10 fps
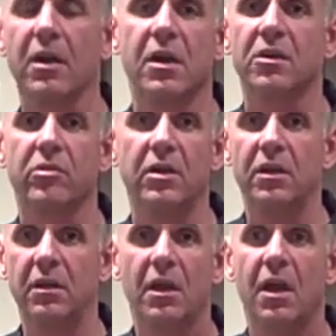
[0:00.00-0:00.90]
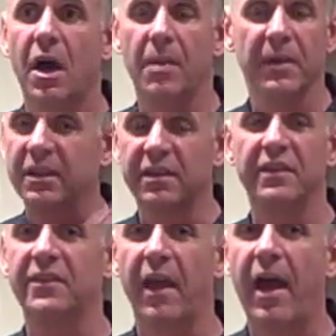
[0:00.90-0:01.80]
hungry. It
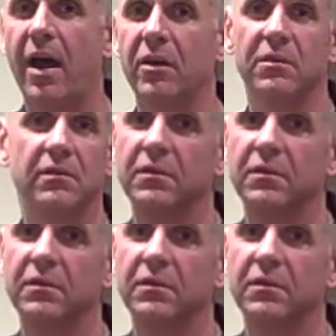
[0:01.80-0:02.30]
cleans you out.